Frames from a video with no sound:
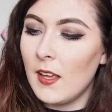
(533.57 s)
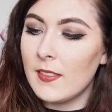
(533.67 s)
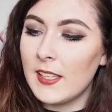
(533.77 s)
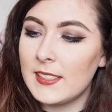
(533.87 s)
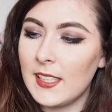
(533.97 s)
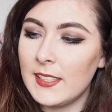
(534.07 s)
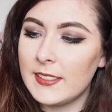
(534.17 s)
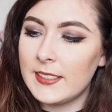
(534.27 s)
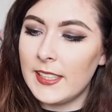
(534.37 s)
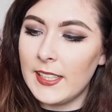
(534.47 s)
This
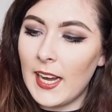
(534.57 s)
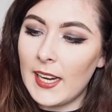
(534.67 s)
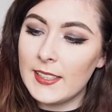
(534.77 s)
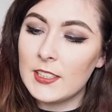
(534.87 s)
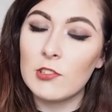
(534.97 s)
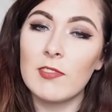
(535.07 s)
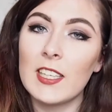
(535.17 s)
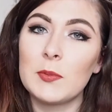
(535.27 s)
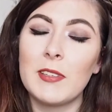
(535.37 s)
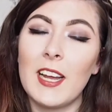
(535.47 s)
is the Iced
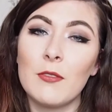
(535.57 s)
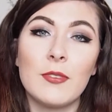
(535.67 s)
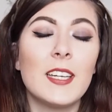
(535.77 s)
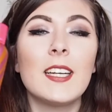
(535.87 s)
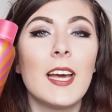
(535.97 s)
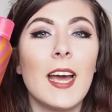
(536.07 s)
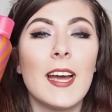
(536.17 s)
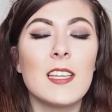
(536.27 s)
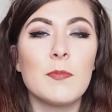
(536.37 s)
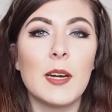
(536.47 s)
Raspberry and Vanilla
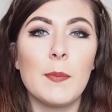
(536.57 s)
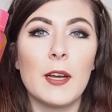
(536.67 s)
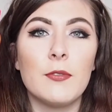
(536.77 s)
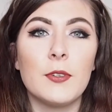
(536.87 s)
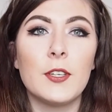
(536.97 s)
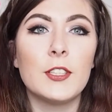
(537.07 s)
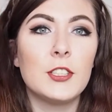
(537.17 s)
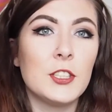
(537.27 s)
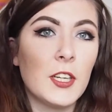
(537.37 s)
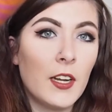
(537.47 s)
Hairspray by Fudge,